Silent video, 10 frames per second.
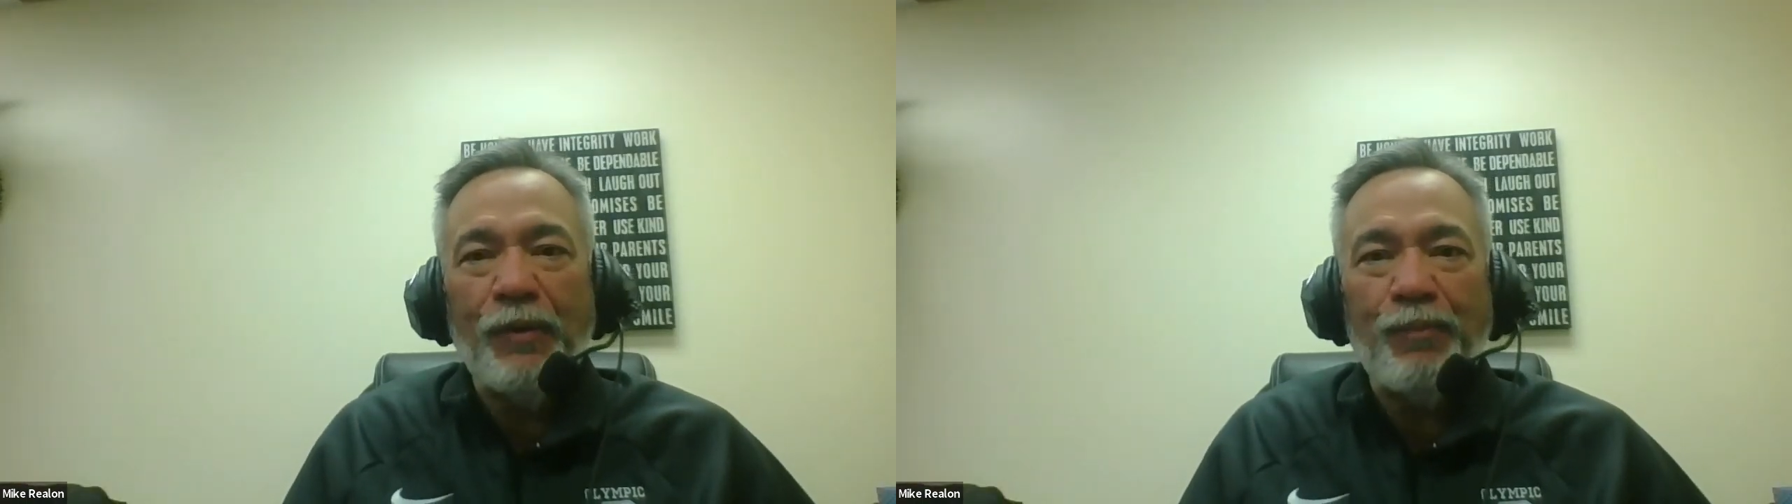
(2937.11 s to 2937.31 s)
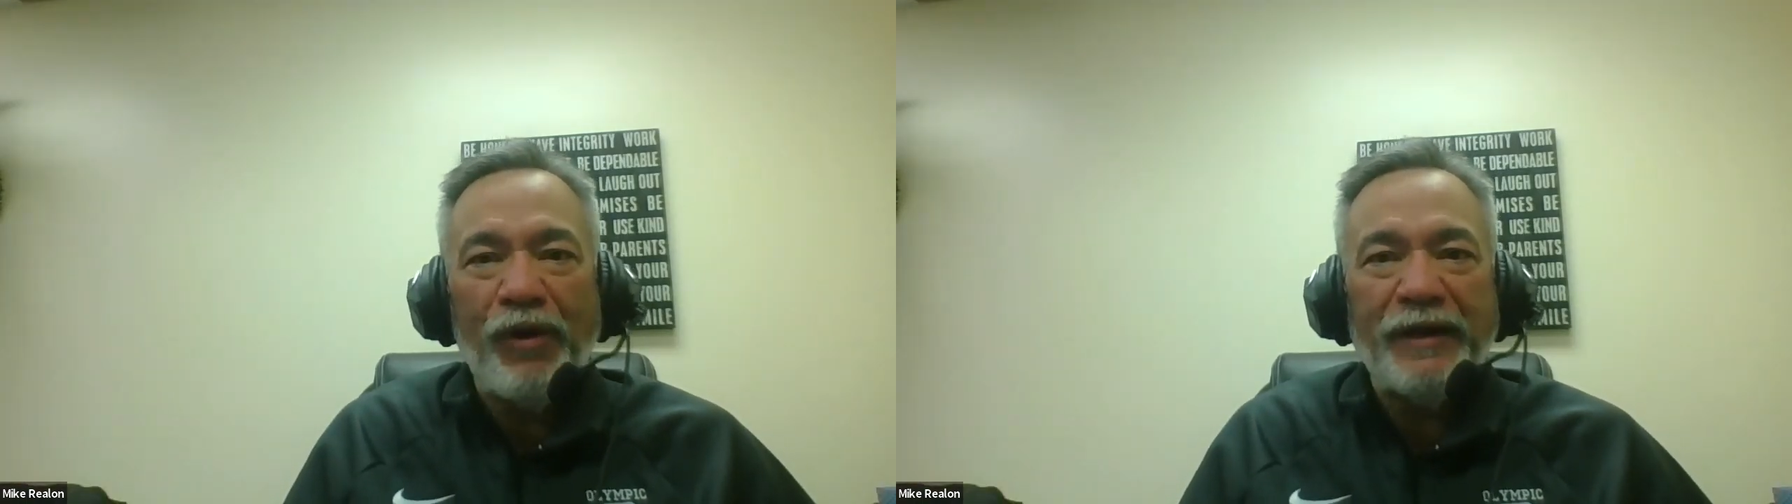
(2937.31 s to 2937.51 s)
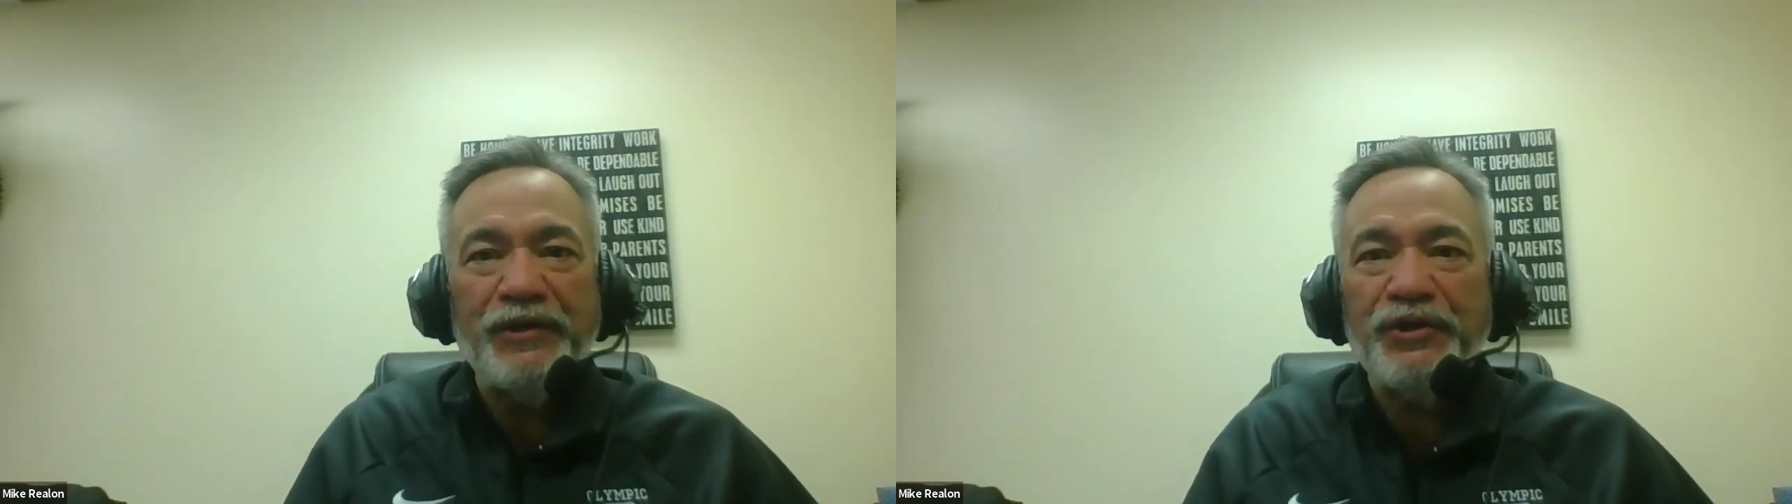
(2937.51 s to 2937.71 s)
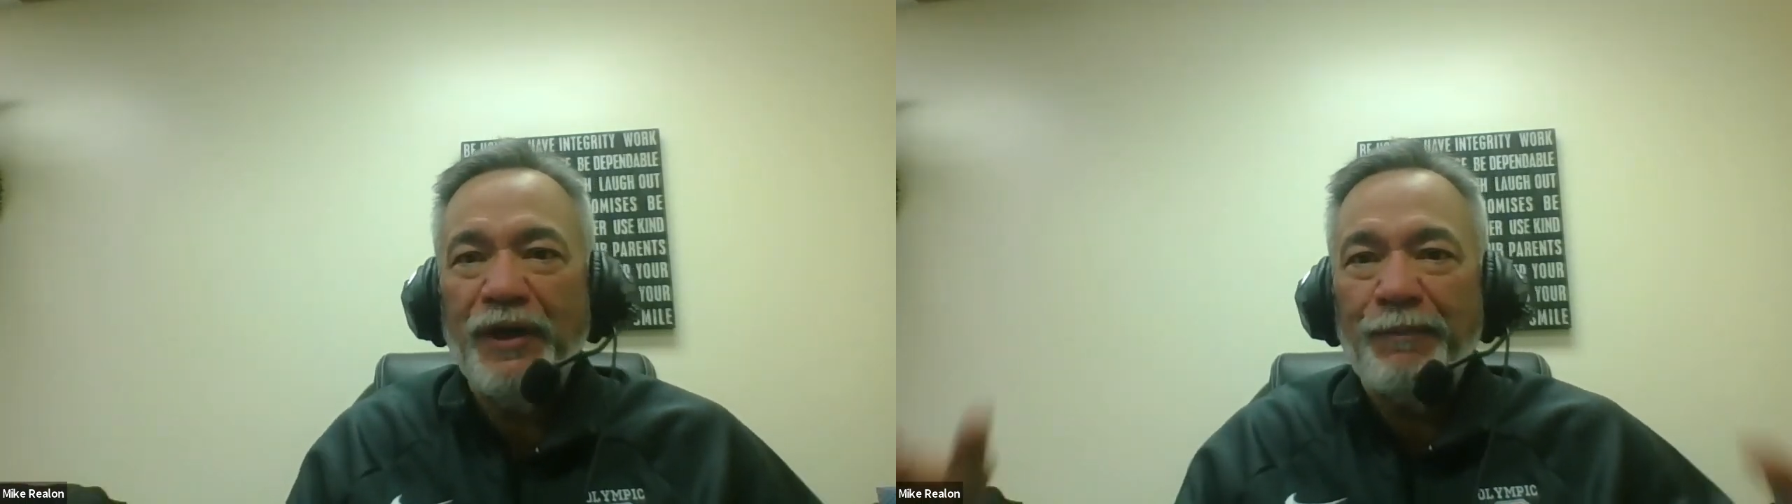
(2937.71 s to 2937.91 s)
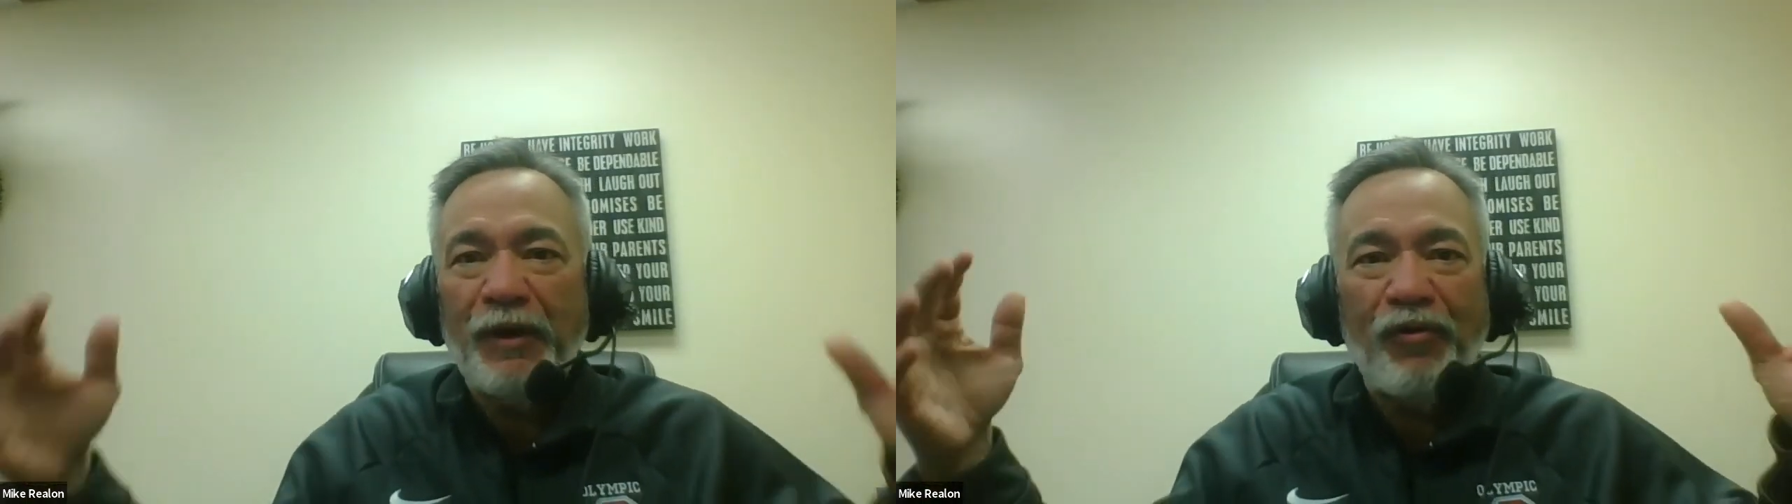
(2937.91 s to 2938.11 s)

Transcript: apprenticeship at